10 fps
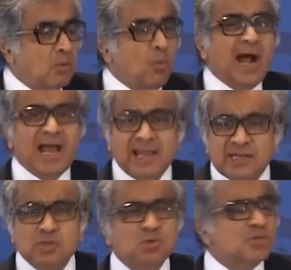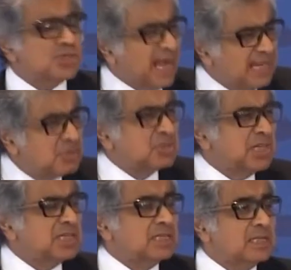Why do you sign
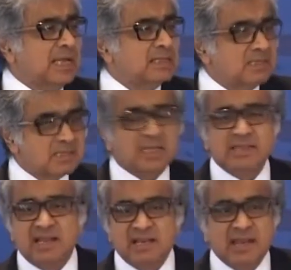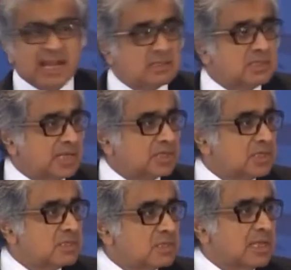treaties like this and then enact
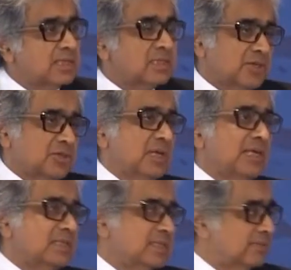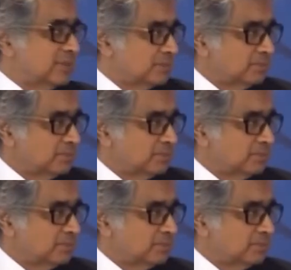sections like Section 97?